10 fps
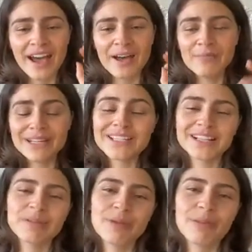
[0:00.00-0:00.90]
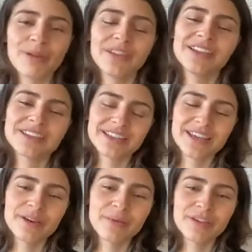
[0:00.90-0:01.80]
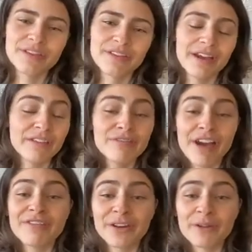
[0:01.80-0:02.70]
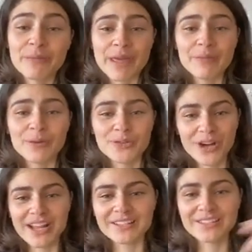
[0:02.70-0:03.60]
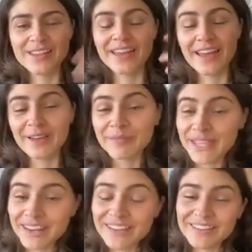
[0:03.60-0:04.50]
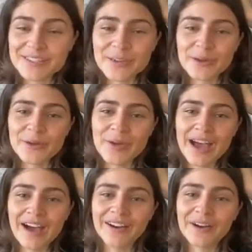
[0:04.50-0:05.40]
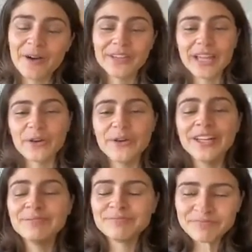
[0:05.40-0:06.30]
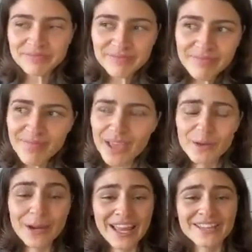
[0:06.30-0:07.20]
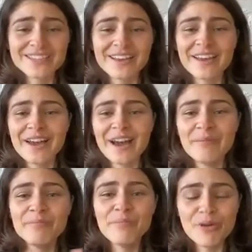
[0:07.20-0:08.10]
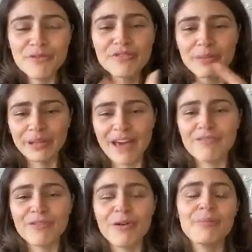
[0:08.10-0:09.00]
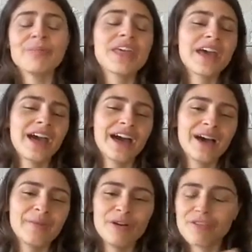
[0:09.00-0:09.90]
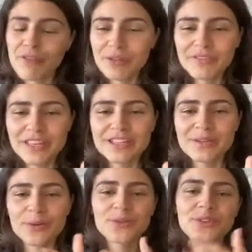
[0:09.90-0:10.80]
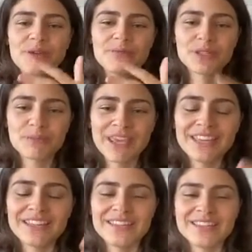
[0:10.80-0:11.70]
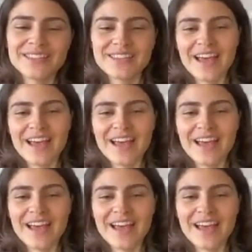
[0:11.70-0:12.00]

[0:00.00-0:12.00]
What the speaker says: Basically, we broke the internet with around 500 people trying to get into our online hui, and we had to move the platform of all of these awesome speakers